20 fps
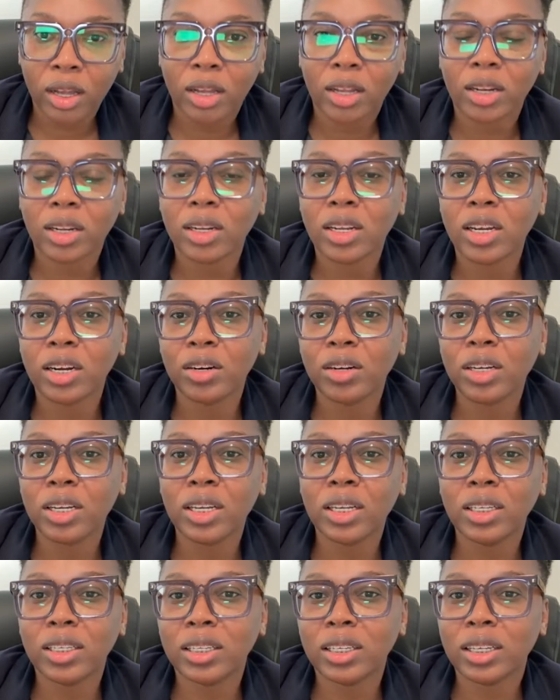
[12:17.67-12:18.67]
There
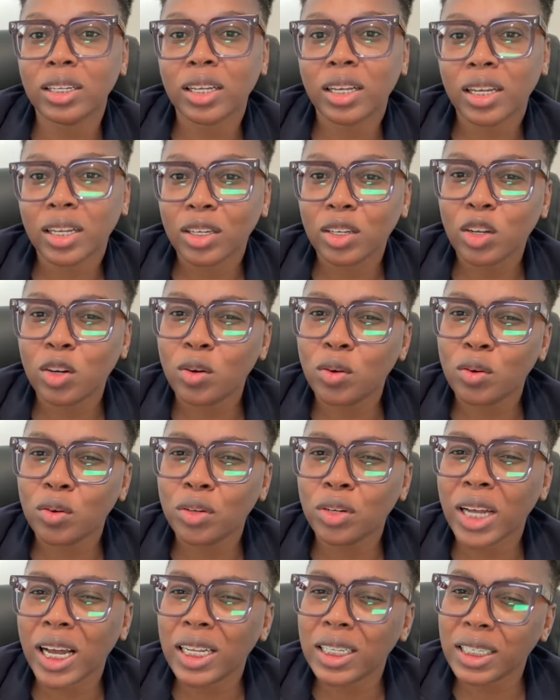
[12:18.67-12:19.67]
is,
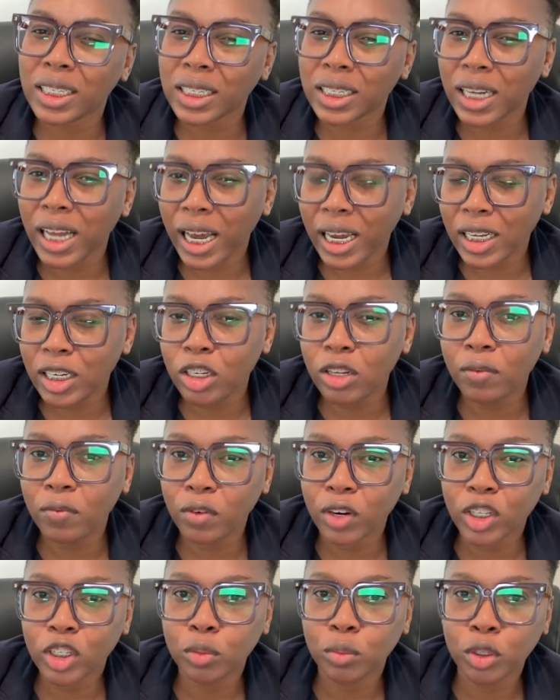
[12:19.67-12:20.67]
that slight
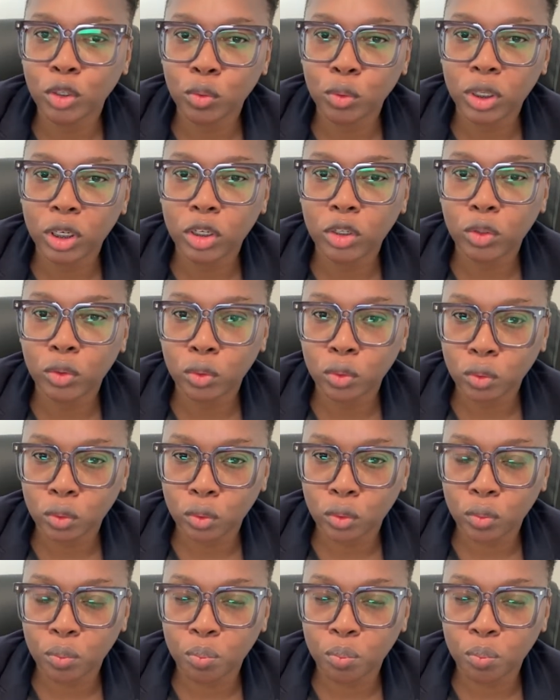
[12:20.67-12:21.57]
difference between the two.